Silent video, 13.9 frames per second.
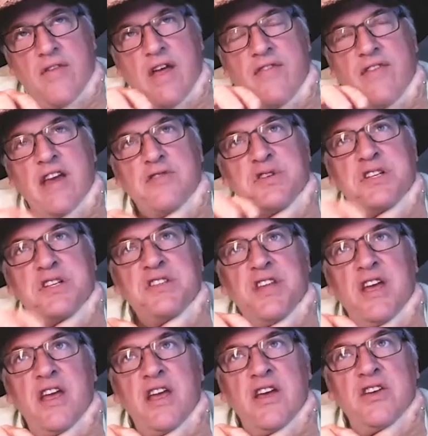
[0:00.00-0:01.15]
And the interesting
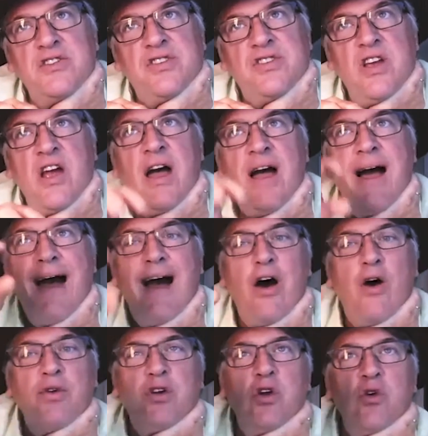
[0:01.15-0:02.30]
thing is
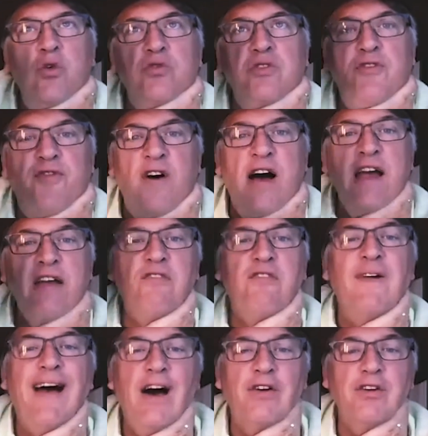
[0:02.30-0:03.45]
how you define
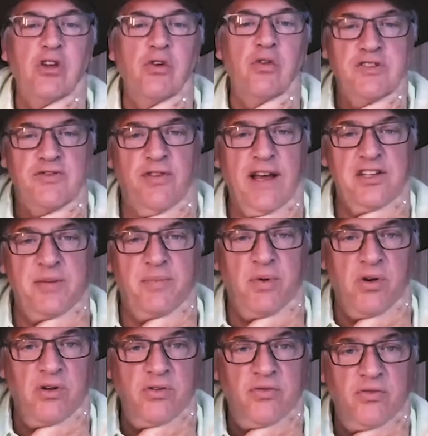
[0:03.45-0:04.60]
value is
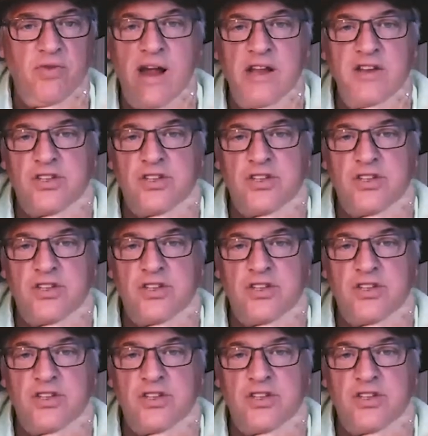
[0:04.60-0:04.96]
flexible, right?